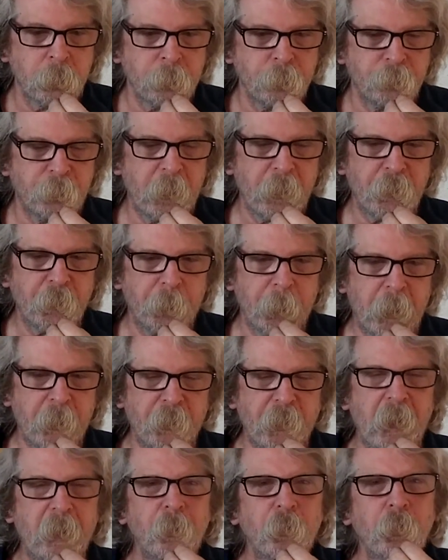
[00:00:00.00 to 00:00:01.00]
Very surprising.
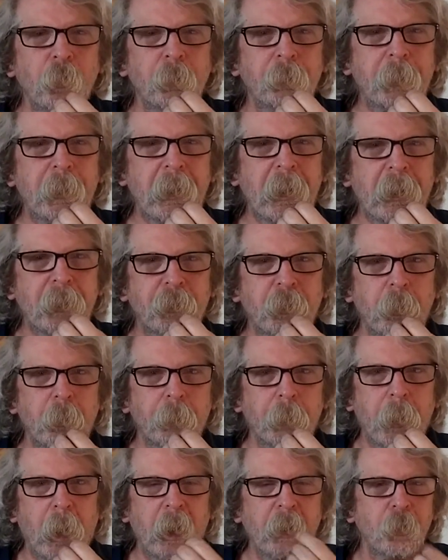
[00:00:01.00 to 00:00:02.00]
I don't know if he had
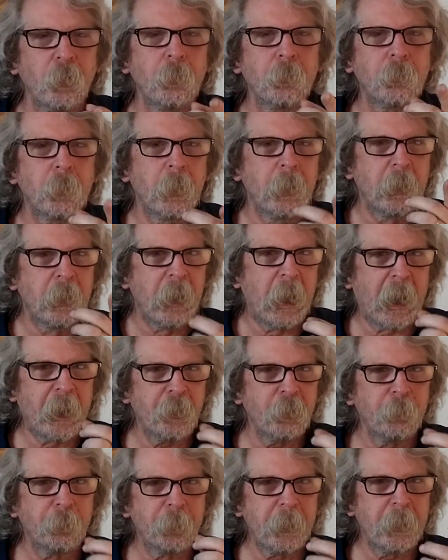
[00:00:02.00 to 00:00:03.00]
COVID. I know I know
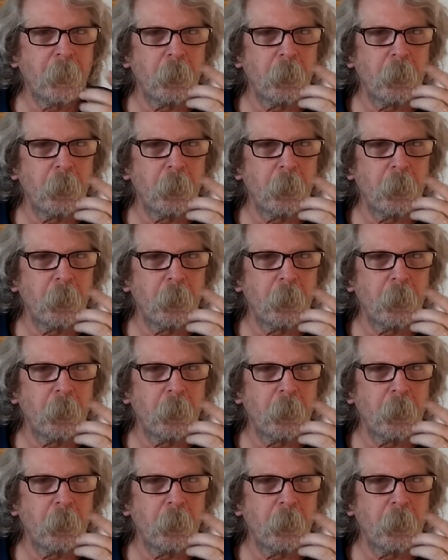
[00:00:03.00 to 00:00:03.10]
Meatloaf